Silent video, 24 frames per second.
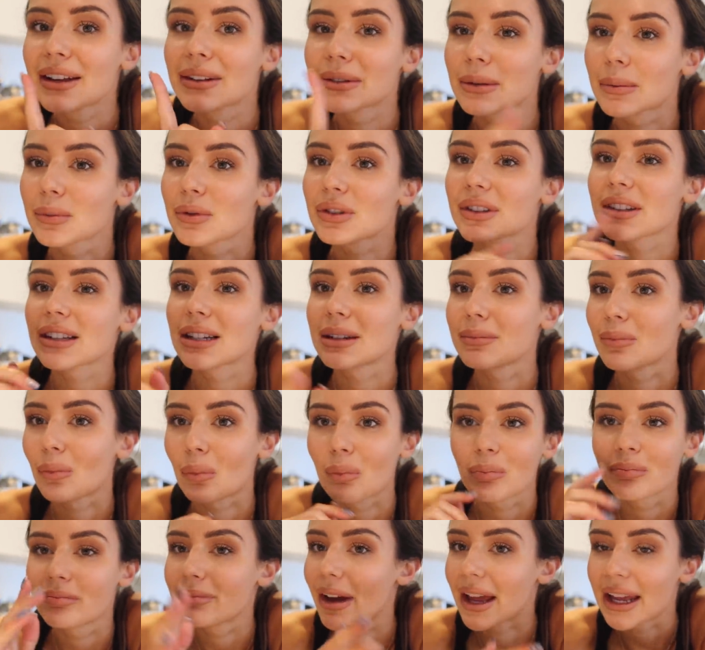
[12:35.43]
So I'm just gonna
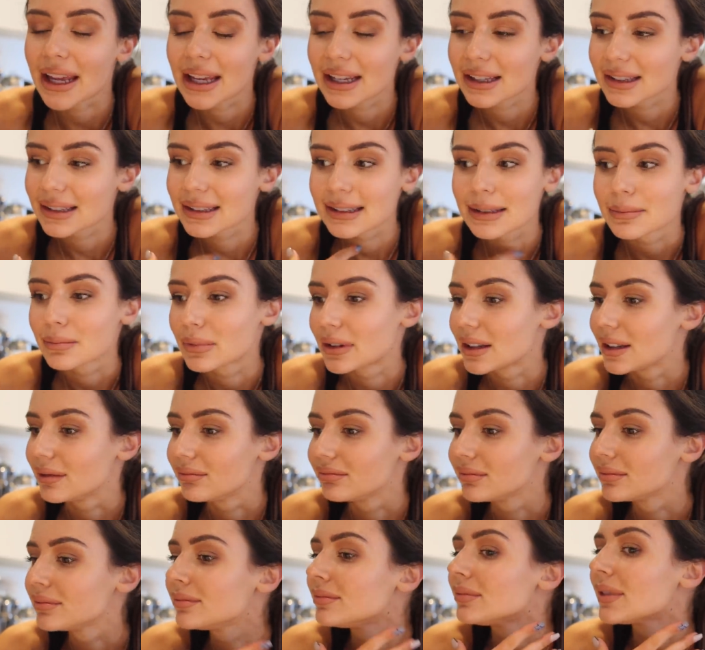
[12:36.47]
make
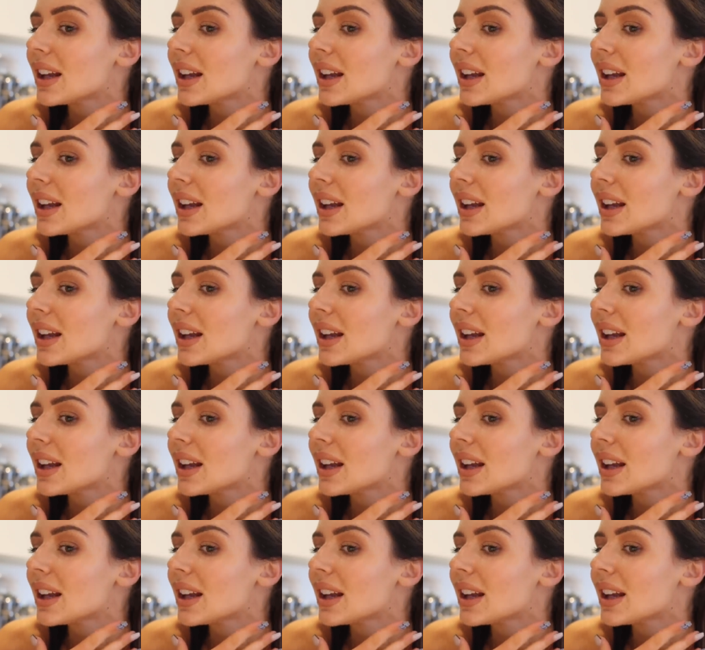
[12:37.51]
something.